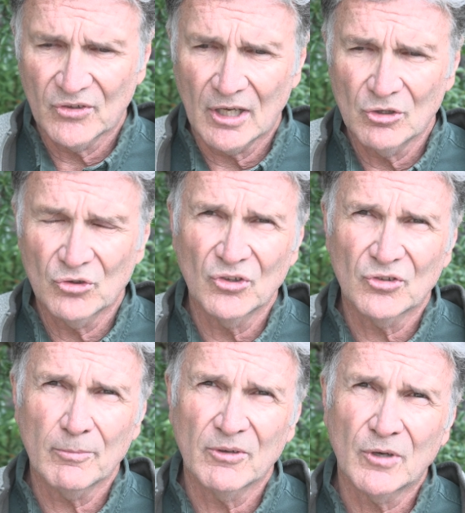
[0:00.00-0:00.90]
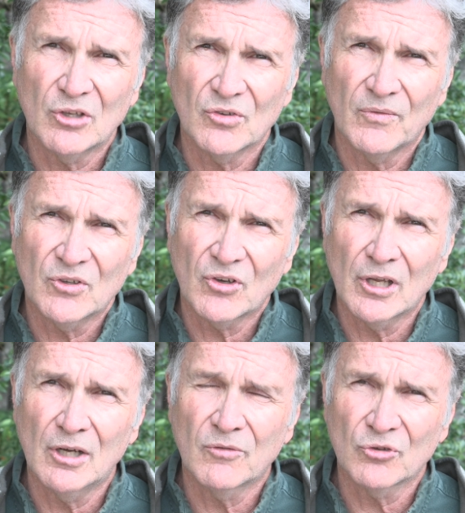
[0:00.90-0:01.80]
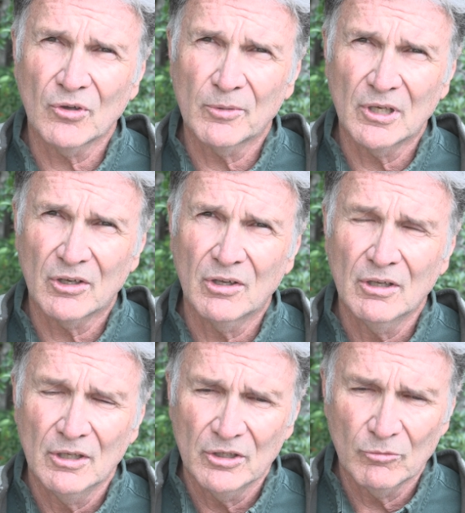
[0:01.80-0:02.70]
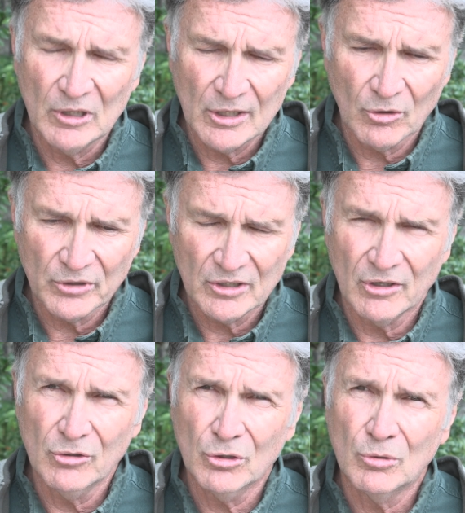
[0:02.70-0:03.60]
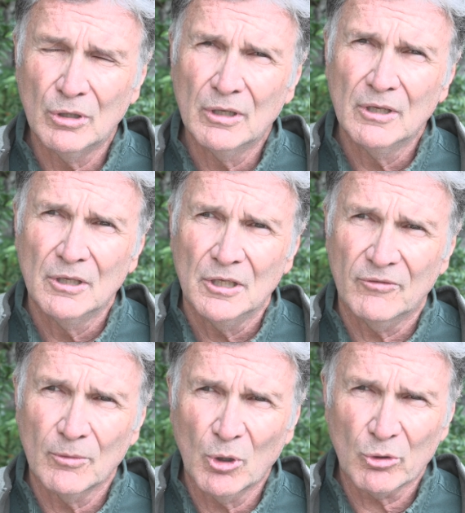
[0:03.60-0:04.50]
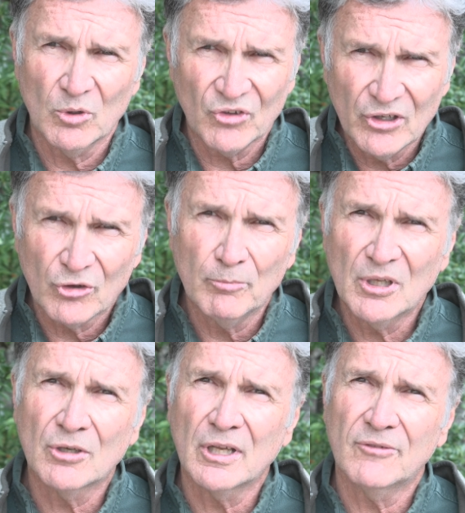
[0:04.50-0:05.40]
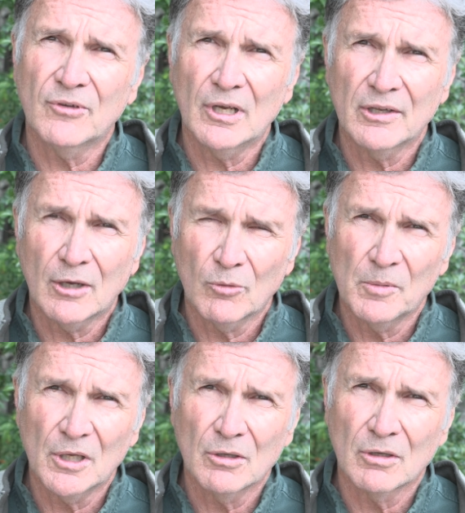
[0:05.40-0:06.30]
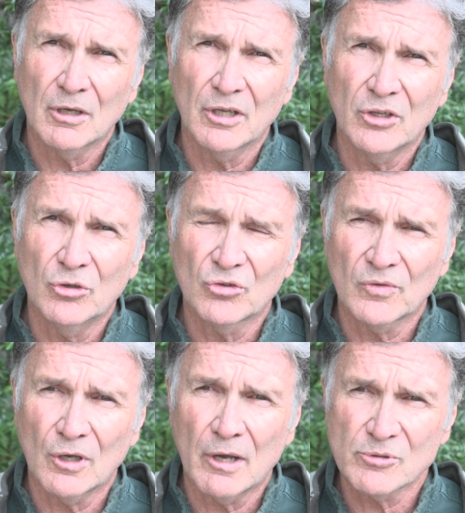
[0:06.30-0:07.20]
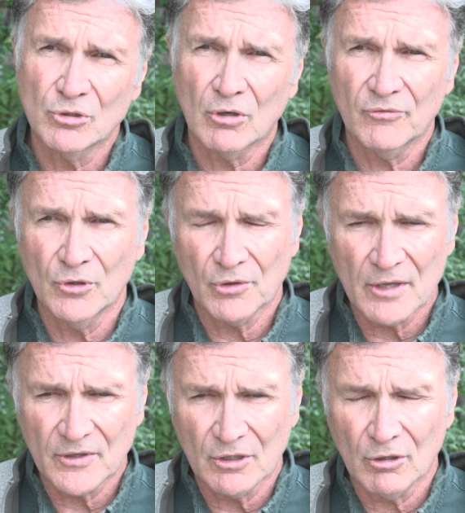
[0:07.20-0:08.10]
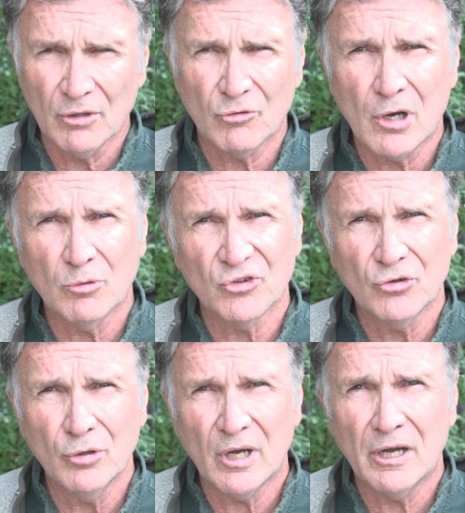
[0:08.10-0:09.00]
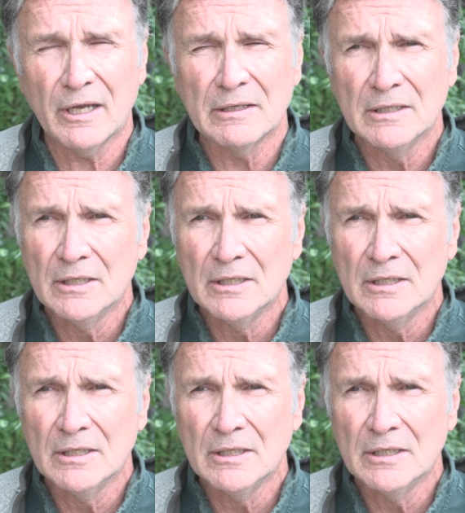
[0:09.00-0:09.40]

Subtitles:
using something very sophisticated for something that you really don't need to do. If the motor was intermittently failing, that would be a useful option, or if you thought the current draw was too high,